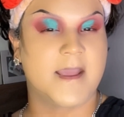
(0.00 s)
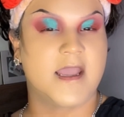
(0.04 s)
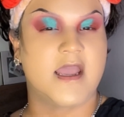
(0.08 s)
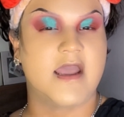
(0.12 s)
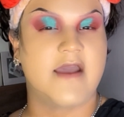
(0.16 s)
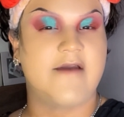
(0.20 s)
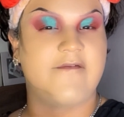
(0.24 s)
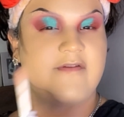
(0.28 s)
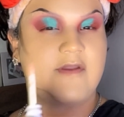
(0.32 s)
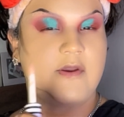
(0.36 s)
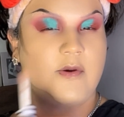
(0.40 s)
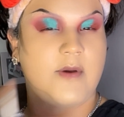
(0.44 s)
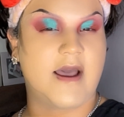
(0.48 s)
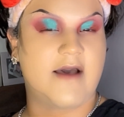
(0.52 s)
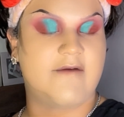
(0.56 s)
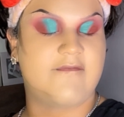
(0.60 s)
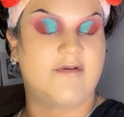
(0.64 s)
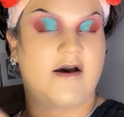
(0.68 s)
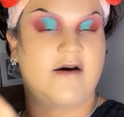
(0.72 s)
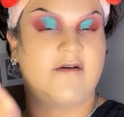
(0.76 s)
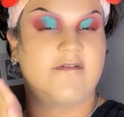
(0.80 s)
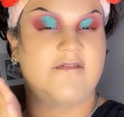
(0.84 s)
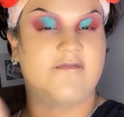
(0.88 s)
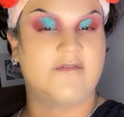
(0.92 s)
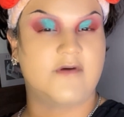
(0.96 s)
If you have
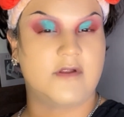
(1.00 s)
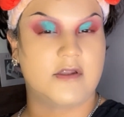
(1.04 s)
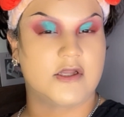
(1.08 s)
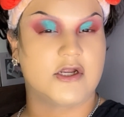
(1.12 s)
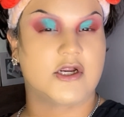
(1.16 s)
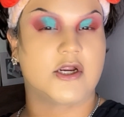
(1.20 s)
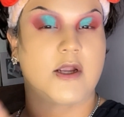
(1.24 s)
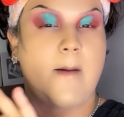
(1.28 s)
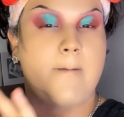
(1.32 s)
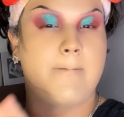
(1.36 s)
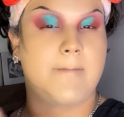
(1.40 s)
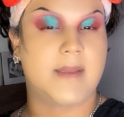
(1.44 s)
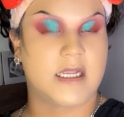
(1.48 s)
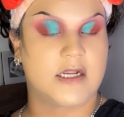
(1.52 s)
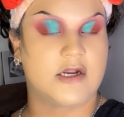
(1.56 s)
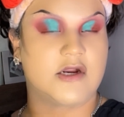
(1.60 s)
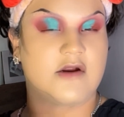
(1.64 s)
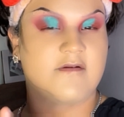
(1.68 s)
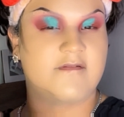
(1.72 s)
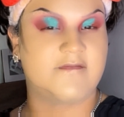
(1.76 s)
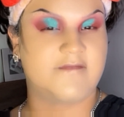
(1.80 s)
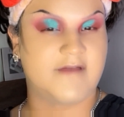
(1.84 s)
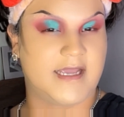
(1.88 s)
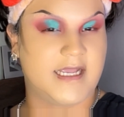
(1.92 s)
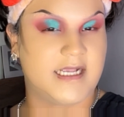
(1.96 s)
a fuller, bigger
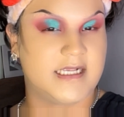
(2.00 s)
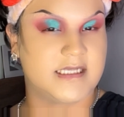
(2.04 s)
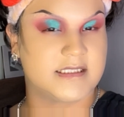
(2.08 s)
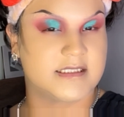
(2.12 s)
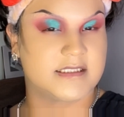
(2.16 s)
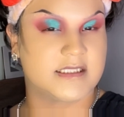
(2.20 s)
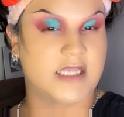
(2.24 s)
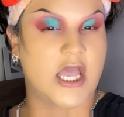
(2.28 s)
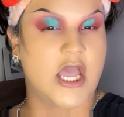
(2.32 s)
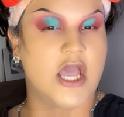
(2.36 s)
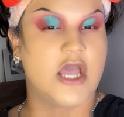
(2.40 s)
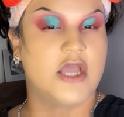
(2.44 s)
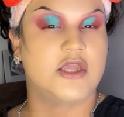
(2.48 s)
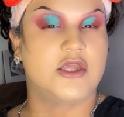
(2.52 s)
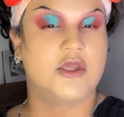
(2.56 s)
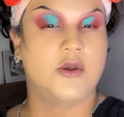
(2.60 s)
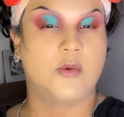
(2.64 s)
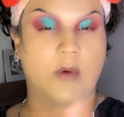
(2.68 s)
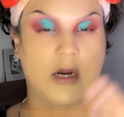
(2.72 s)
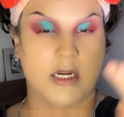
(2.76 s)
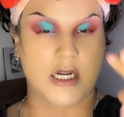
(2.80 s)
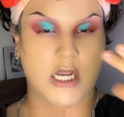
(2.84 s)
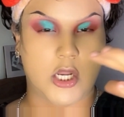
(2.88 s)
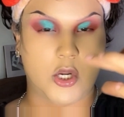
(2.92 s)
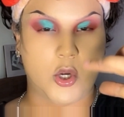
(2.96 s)
face, you
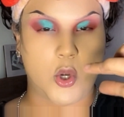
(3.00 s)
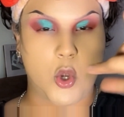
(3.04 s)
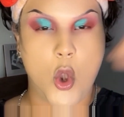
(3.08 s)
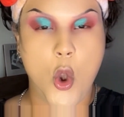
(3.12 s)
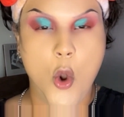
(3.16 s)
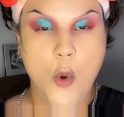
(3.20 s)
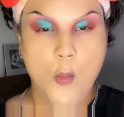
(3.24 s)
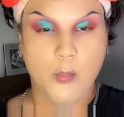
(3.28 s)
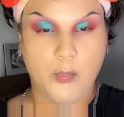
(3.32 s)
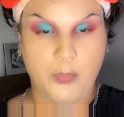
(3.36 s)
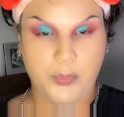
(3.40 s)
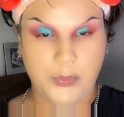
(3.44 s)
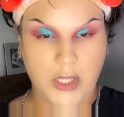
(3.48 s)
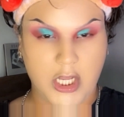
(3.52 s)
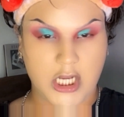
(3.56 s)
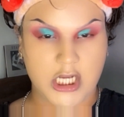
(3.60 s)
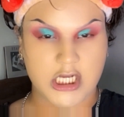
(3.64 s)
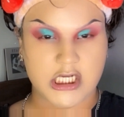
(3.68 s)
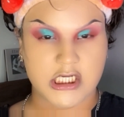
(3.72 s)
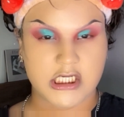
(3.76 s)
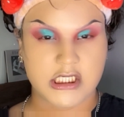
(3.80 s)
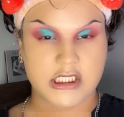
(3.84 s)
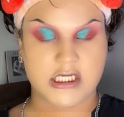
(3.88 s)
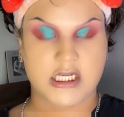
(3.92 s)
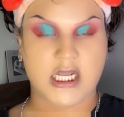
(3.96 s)
want to
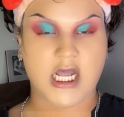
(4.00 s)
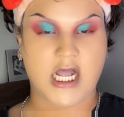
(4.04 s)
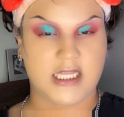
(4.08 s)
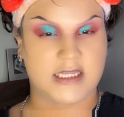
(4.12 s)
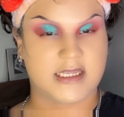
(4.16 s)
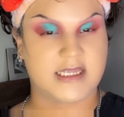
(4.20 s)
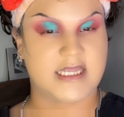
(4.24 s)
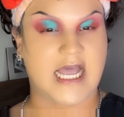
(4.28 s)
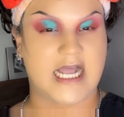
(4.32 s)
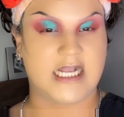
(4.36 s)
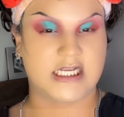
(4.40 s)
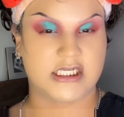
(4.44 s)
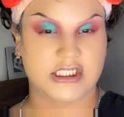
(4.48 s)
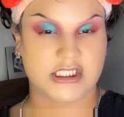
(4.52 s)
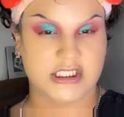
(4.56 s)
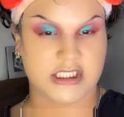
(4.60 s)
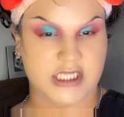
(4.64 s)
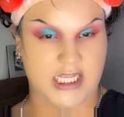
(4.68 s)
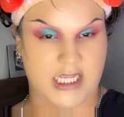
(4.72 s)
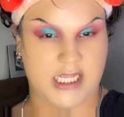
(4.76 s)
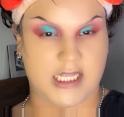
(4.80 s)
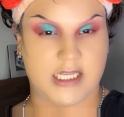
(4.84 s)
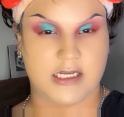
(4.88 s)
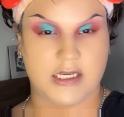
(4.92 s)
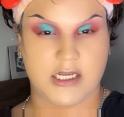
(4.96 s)
cut that
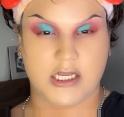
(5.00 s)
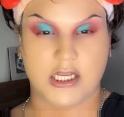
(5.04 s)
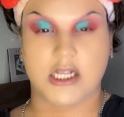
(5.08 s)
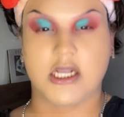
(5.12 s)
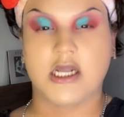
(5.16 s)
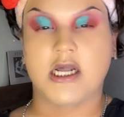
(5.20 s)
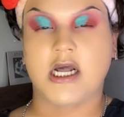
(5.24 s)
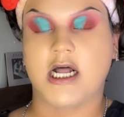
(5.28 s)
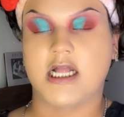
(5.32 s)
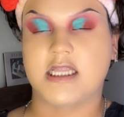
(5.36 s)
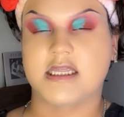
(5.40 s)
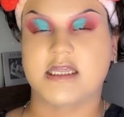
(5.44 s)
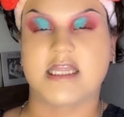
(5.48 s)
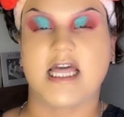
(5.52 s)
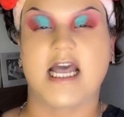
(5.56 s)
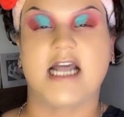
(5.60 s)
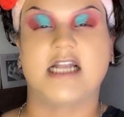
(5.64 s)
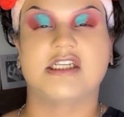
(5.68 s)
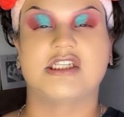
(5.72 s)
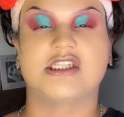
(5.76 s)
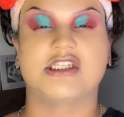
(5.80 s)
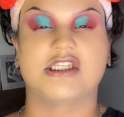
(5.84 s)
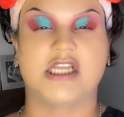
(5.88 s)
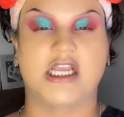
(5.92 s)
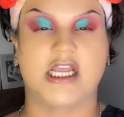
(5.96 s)
shit
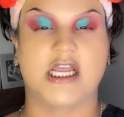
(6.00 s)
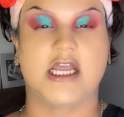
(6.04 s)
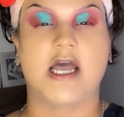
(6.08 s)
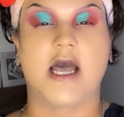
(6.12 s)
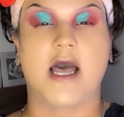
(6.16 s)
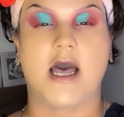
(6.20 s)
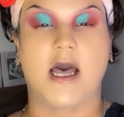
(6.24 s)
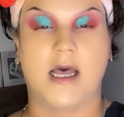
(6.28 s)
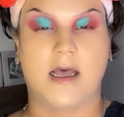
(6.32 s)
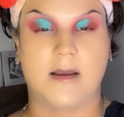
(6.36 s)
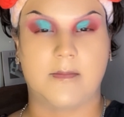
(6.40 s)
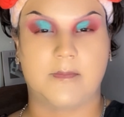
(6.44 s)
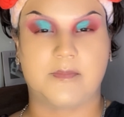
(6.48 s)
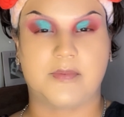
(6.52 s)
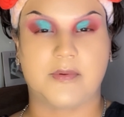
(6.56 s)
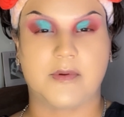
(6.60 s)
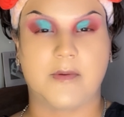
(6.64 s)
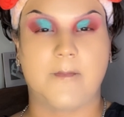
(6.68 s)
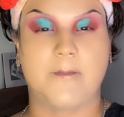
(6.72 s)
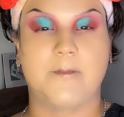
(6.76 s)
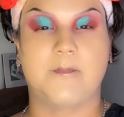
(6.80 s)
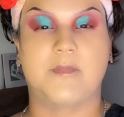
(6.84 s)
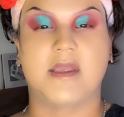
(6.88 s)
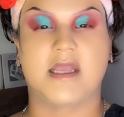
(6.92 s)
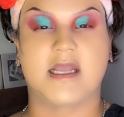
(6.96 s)
up,
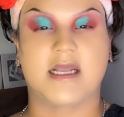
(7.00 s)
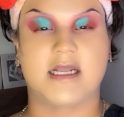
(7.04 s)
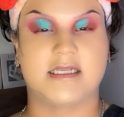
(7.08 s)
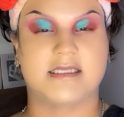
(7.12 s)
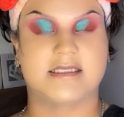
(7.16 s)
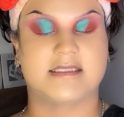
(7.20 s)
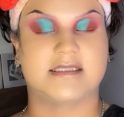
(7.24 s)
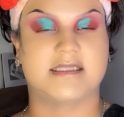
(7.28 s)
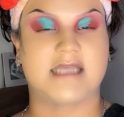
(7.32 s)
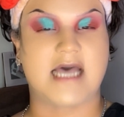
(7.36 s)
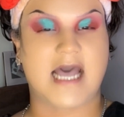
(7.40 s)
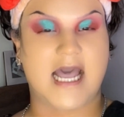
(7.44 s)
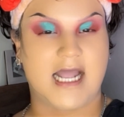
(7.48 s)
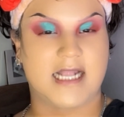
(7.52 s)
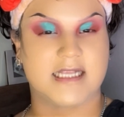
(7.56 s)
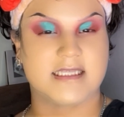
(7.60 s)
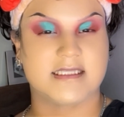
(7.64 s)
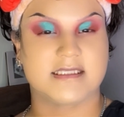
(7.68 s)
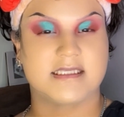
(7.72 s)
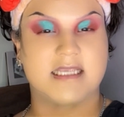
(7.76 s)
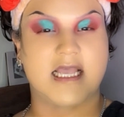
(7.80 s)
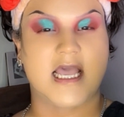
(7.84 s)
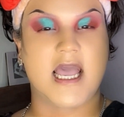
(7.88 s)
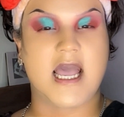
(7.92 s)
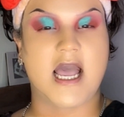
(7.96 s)
because
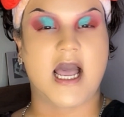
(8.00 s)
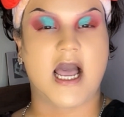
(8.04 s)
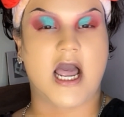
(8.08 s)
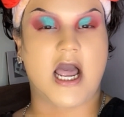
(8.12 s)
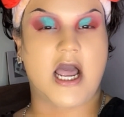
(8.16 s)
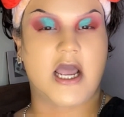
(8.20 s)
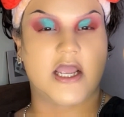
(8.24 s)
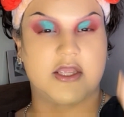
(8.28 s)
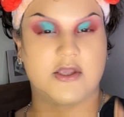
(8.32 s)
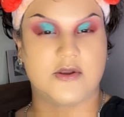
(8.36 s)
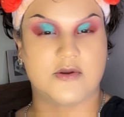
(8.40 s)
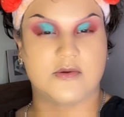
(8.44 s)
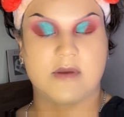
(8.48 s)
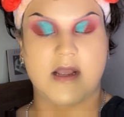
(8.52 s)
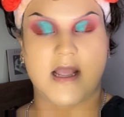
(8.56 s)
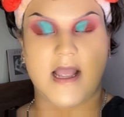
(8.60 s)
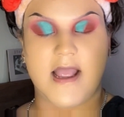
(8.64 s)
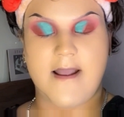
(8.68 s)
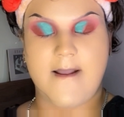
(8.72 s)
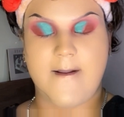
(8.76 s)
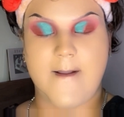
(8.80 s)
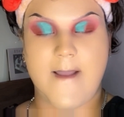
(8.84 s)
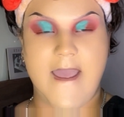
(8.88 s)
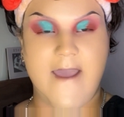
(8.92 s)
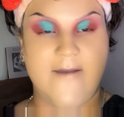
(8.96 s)
that's how you
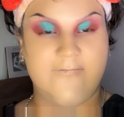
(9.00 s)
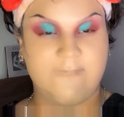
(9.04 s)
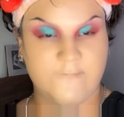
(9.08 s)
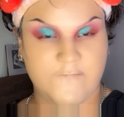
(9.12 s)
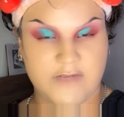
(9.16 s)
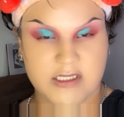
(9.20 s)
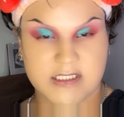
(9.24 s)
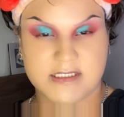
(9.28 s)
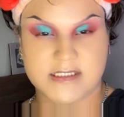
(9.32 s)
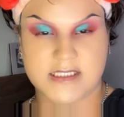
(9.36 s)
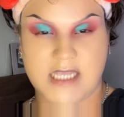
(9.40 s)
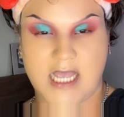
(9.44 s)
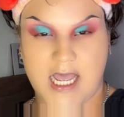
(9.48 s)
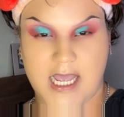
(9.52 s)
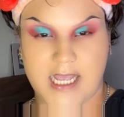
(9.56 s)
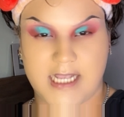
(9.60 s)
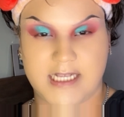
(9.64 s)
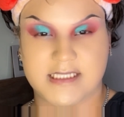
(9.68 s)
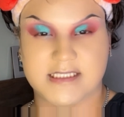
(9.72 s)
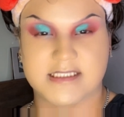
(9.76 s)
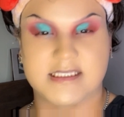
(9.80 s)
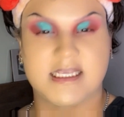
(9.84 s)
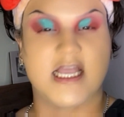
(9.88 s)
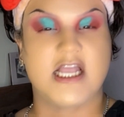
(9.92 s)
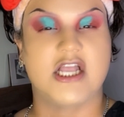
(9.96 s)

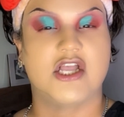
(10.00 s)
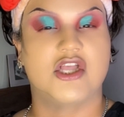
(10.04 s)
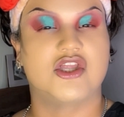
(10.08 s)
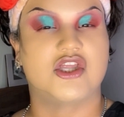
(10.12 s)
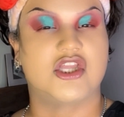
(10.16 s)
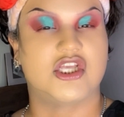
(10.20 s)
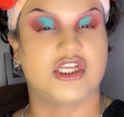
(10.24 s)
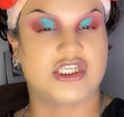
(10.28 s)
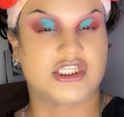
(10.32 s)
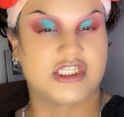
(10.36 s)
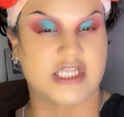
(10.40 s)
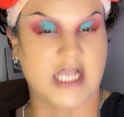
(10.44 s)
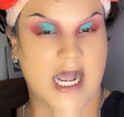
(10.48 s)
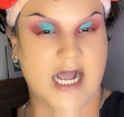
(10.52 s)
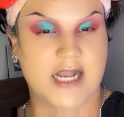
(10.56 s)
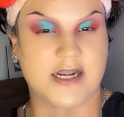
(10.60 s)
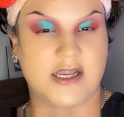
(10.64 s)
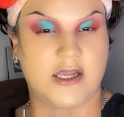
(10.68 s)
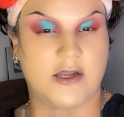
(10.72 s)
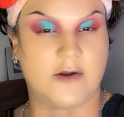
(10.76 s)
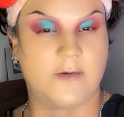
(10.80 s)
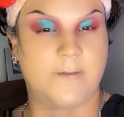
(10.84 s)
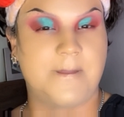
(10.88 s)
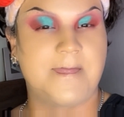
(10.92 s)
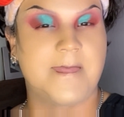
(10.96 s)
emphasize the
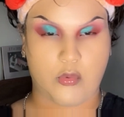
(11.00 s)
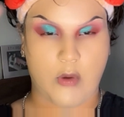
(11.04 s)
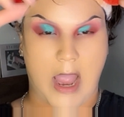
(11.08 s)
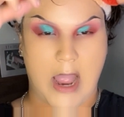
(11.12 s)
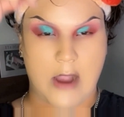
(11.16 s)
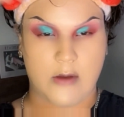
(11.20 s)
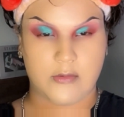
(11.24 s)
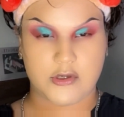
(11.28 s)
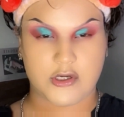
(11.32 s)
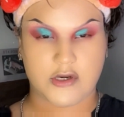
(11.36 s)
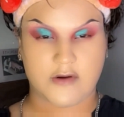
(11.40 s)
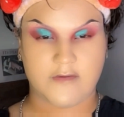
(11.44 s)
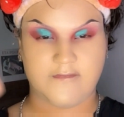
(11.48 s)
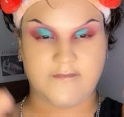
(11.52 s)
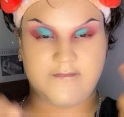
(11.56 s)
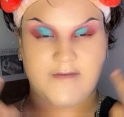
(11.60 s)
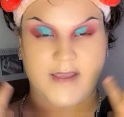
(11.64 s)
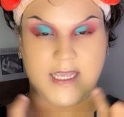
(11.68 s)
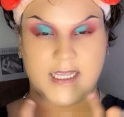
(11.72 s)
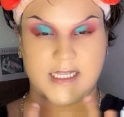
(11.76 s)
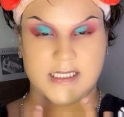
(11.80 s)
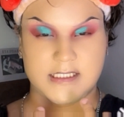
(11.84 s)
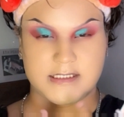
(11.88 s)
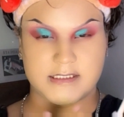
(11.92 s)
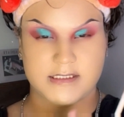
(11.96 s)
shadow. Rounder
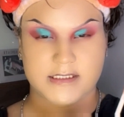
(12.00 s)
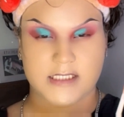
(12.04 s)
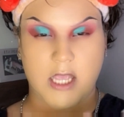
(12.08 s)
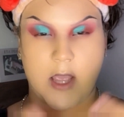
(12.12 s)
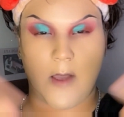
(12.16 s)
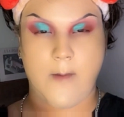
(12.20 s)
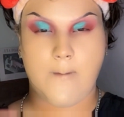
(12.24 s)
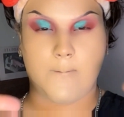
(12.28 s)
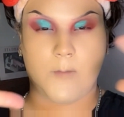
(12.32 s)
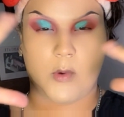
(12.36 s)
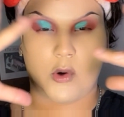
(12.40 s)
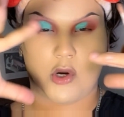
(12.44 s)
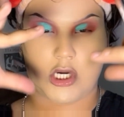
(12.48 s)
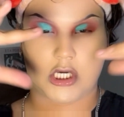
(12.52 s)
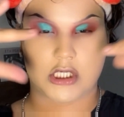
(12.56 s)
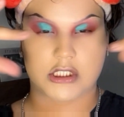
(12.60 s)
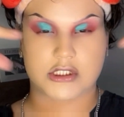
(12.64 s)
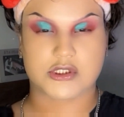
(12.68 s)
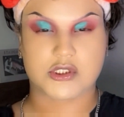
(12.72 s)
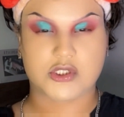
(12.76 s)
face, more